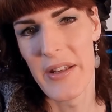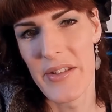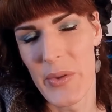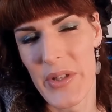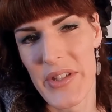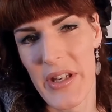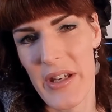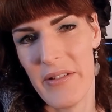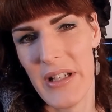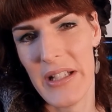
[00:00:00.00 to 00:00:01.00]
It's always
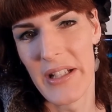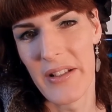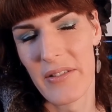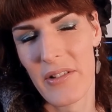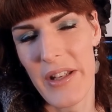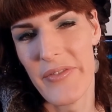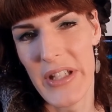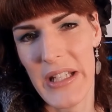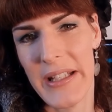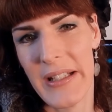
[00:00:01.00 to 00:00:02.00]
a really kind of great
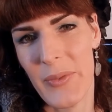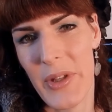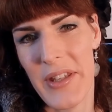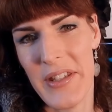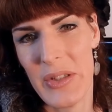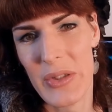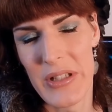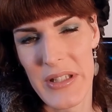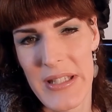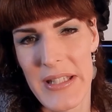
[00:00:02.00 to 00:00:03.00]
feeling within the
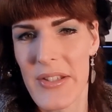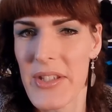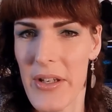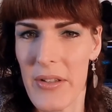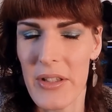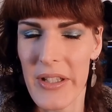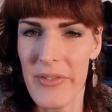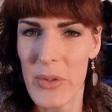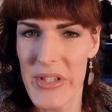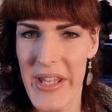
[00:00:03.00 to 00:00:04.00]
audience, so looking
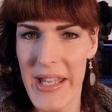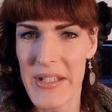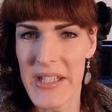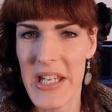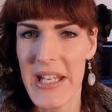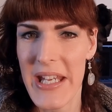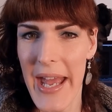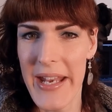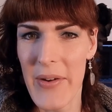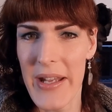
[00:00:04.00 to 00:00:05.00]
forward to that.
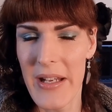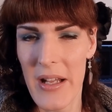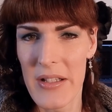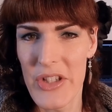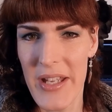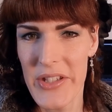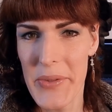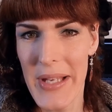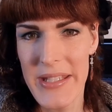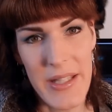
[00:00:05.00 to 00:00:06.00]
Anyway, I'll chat to
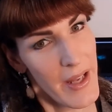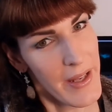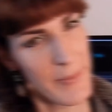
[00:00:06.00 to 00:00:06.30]
you later.